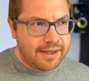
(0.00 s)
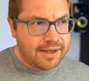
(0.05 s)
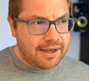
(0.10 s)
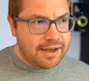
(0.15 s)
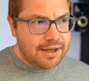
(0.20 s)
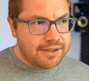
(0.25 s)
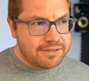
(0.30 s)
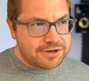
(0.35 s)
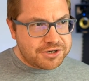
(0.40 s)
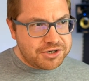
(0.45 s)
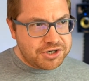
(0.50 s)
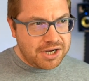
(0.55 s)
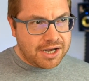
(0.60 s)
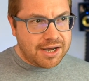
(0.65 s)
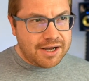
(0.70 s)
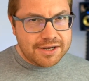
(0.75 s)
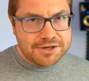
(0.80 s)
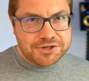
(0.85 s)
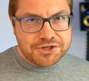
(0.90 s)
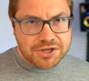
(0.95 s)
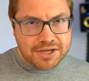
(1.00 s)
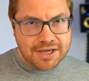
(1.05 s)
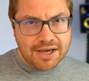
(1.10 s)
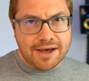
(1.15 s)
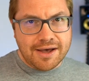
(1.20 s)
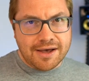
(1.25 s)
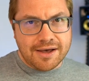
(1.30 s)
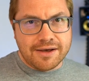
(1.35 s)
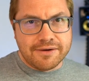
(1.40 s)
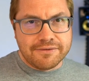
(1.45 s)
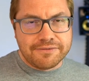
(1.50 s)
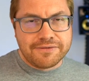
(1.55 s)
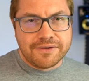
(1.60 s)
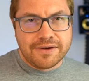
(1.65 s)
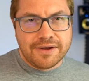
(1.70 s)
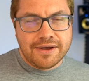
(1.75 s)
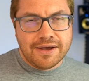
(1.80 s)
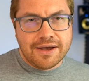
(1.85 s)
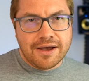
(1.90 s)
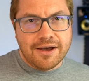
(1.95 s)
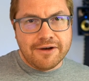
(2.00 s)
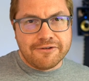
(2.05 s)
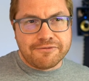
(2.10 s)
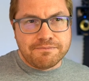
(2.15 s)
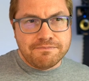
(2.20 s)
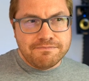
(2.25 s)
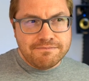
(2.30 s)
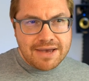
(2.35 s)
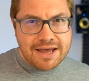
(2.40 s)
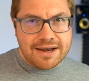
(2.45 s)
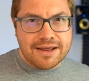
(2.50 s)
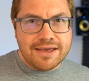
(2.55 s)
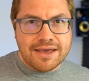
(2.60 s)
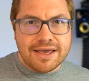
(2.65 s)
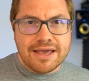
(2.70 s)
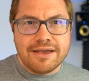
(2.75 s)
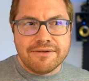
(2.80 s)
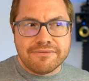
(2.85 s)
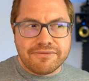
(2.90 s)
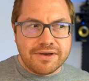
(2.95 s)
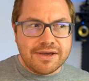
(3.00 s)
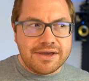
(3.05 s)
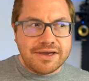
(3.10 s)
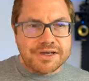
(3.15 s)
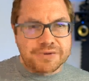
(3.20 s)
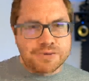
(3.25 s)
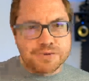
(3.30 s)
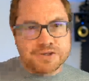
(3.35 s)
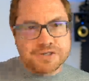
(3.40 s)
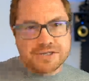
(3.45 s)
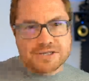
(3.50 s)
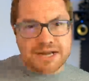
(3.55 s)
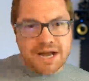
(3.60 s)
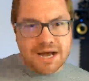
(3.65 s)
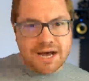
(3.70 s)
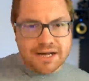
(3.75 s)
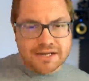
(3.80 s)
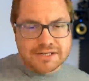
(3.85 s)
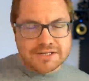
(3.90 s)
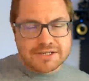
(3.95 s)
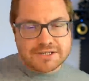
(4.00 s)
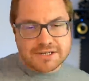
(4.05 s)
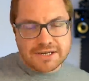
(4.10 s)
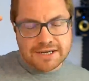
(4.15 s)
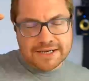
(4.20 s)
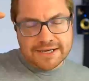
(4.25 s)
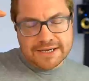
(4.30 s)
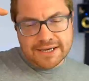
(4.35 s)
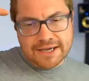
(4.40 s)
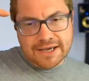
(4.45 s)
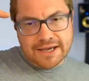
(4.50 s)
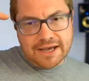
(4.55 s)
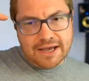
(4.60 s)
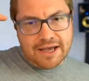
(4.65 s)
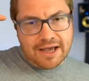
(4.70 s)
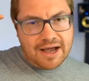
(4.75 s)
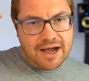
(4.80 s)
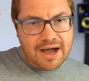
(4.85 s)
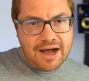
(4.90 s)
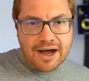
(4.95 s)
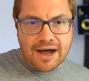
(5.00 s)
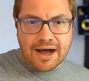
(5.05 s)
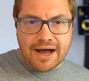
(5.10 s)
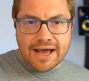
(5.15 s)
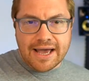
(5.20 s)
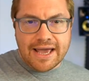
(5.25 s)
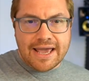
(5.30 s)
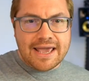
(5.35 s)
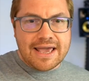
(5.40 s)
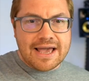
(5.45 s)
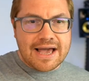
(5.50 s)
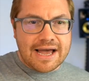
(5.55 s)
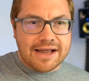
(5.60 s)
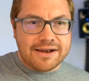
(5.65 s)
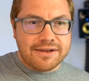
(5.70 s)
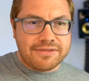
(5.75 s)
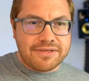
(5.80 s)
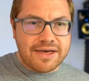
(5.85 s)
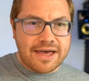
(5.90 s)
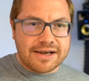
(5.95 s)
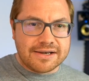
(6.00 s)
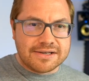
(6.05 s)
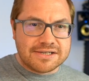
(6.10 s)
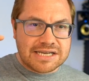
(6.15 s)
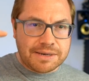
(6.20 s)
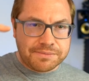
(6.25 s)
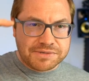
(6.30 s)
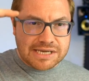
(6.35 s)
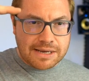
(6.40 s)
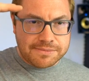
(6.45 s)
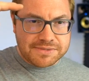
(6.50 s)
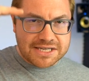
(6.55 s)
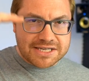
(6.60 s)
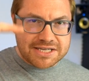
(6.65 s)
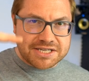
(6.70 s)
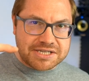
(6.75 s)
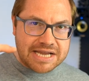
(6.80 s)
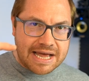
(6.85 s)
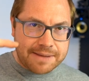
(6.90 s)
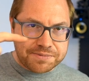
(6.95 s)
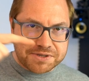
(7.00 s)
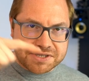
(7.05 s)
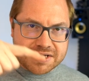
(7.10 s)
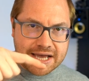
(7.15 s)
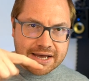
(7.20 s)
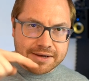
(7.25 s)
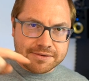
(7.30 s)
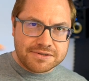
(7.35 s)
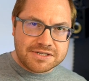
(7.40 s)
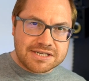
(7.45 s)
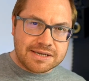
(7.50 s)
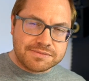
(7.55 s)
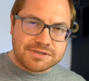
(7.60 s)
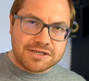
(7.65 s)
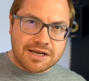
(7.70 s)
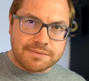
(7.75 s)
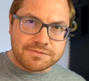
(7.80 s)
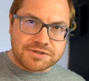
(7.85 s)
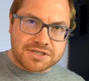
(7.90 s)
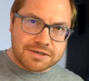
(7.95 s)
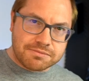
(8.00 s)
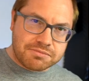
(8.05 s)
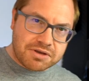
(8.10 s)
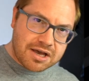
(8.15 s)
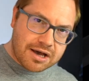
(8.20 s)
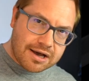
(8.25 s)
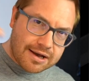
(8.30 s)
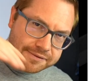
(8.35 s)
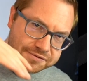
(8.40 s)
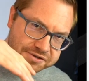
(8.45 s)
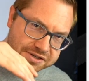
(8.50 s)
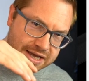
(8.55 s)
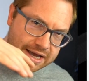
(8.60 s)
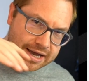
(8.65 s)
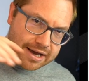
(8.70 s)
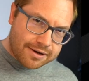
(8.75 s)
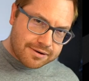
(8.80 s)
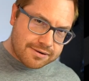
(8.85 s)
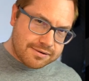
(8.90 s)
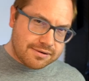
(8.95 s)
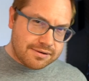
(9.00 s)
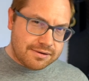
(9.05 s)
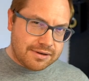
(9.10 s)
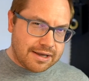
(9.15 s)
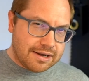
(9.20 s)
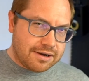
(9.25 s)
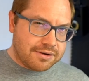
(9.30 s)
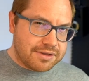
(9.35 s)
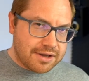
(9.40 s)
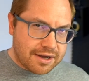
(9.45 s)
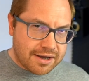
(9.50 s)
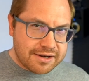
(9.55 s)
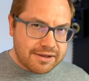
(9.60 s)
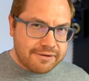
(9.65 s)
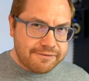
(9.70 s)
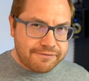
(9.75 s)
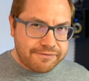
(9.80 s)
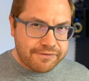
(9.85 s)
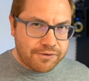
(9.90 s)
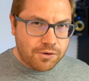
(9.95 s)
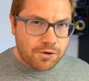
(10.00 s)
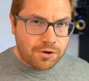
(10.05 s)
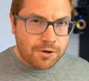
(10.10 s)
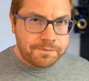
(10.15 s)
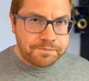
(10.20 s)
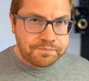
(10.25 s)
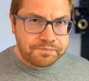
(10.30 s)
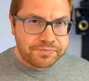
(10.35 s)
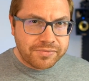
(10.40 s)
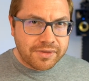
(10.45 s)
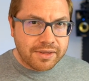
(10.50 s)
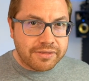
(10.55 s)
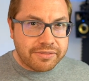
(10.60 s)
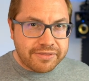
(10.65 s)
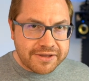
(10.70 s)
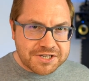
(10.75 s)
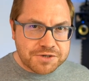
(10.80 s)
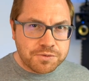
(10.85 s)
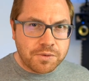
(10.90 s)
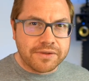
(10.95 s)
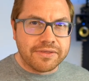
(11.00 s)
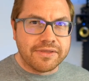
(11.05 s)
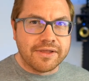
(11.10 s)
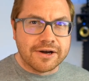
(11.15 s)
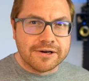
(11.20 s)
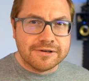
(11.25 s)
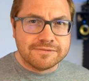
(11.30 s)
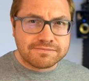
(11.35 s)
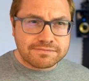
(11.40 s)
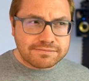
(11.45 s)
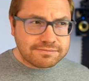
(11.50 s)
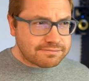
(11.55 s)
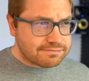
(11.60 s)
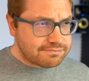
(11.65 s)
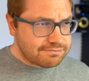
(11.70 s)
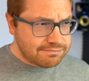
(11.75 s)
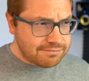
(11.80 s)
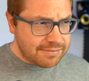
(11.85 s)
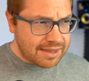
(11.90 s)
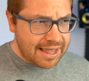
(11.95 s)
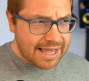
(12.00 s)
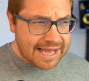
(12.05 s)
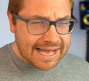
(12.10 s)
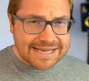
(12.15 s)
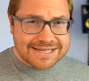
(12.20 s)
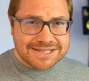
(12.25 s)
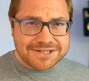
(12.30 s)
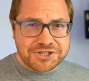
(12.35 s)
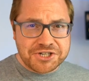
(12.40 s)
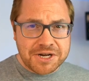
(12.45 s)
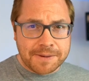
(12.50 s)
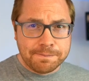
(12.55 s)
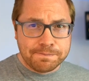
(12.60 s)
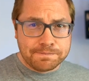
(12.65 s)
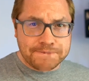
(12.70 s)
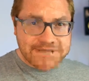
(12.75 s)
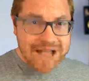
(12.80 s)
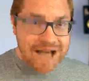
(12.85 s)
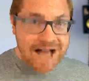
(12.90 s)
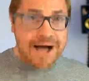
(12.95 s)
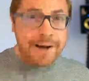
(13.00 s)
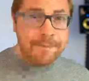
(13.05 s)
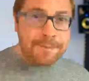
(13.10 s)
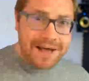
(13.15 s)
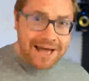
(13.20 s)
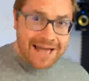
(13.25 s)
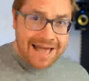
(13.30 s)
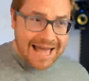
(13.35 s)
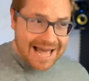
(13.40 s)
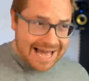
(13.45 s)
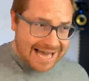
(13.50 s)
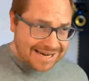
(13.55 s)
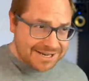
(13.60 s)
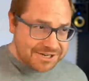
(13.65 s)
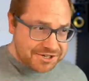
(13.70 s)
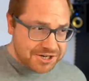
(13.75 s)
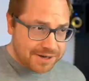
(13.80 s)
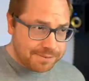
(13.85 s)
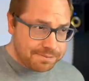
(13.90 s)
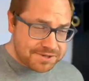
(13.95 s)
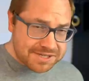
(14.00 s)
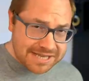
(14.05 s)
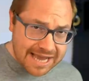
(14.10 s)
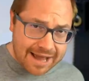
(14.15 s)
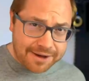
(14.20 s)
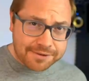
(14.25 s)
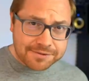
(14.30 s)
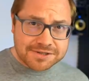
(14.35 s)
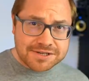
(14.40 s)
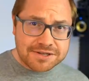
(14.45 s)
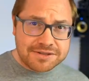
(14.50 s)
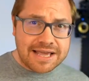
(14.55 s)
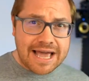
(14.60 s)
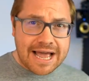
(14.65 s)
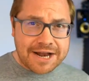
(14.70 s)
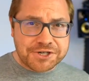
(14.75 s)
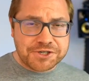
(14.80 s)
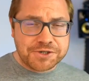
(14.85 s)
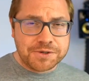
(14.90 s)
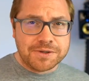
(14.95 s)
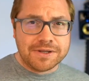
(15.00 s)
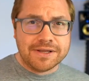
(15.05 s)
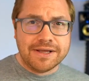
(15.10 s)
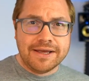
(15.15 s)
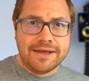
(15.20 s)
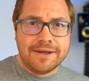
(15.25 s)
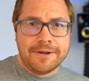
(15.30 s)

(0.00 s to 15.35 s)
The charge curve of many EVs would start high, and then sometimes it steps down, sometimes it curves down, like on the ID4. This one, though, has jumps up and jumps down. So the actual